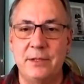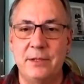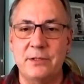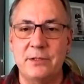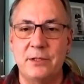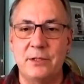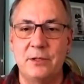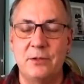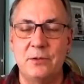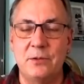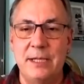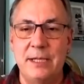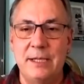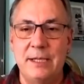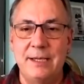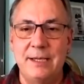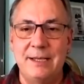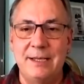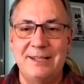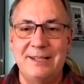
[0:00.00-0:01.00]
And so
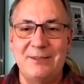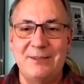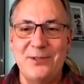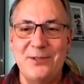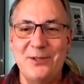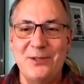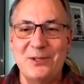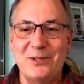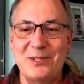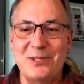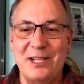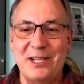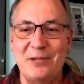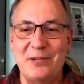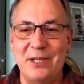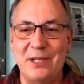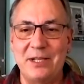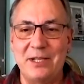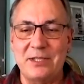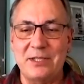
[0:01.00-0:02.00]
a few years later,
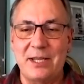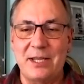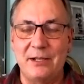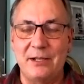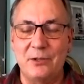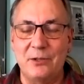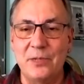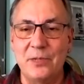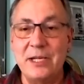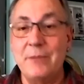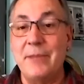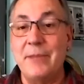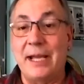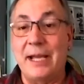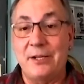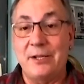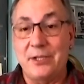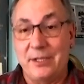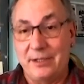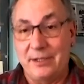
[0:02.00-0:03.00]
we decided to
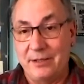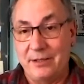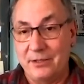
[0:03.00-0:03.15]
reimagine the